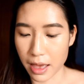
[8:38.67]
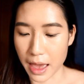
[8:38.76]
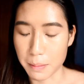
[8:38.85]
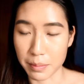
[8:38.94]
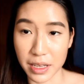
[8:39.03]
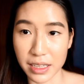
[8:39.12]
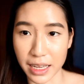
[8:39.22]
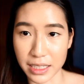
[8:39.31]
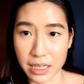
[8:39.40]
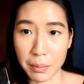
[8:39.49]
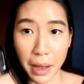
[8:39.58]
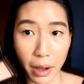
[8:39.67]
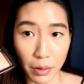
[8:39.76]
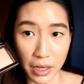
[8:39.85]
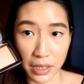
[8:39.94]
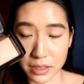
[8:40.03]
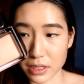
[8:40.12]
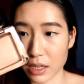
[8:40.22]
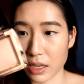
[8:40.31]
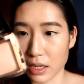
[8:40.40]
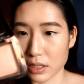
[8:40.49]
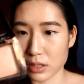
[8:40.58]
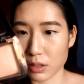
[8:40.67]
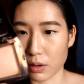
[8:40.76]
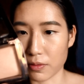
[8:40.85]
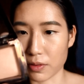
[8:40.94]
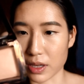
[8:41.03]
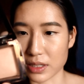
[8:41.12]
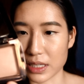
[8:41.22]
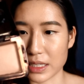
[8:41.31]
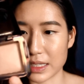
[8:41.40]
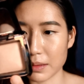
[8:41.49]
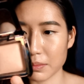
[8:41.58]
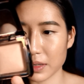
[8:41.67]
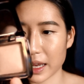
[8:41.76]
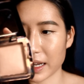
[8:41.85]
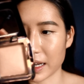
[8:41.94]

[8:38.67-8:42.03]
ambient lighting powders. So if you can see dim light,